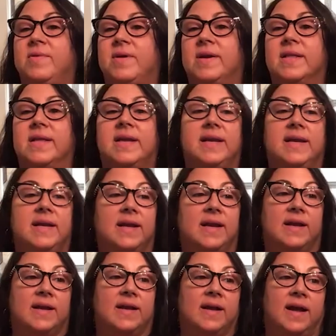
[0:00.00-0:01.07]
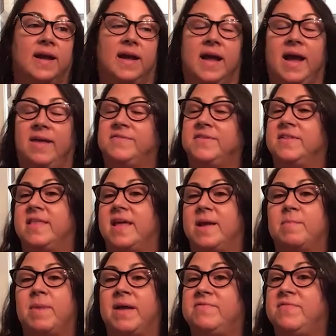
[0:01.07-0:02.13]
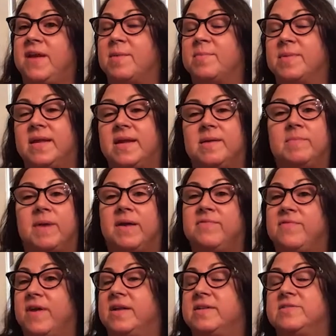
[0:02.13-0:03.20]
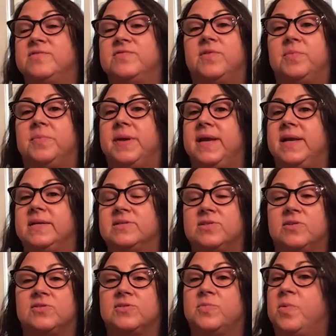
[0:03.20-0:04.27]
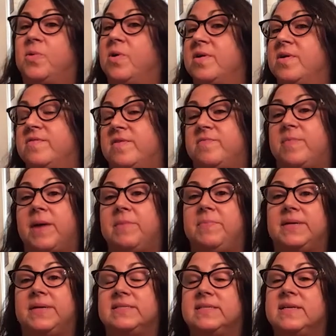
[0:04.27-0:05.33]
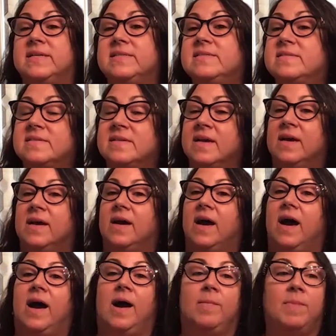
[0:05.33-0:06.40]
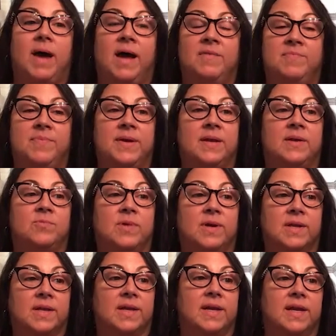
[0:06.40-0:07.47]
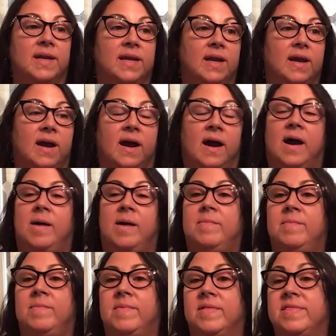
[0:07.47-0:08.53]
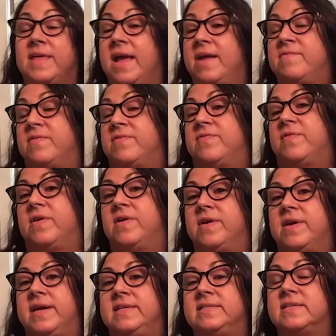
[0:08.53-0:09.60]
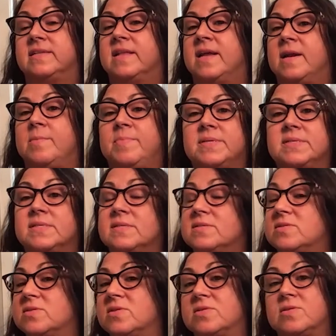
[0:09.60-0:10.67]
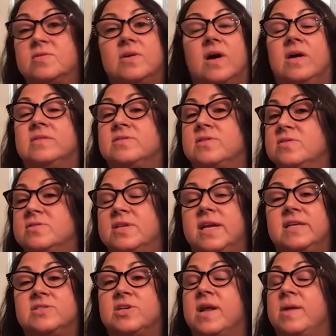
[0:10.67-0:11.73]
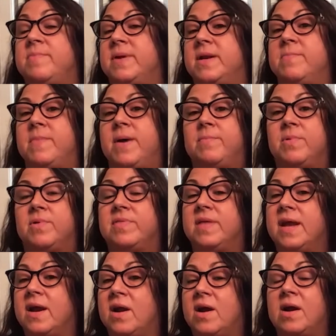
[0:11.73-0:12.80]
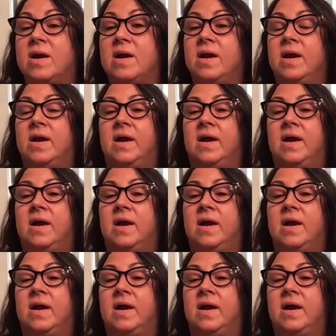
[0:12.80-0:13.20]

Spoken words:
really have to thank my family and my friends for being so supportive of my business. I've been really thankful for East Atlanta Business Association. I've been a member there.